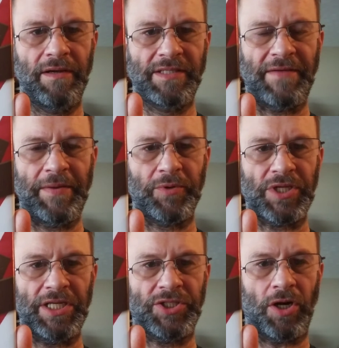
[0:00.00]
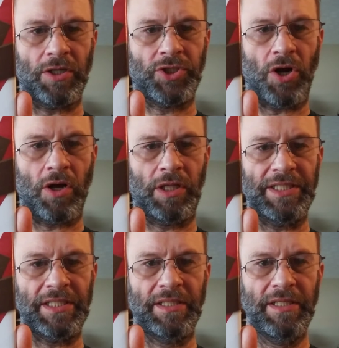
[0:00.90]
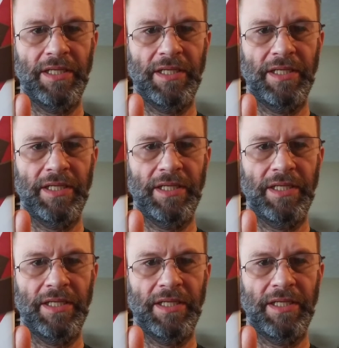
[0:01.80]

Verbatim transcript: 70% Dark Chocolate.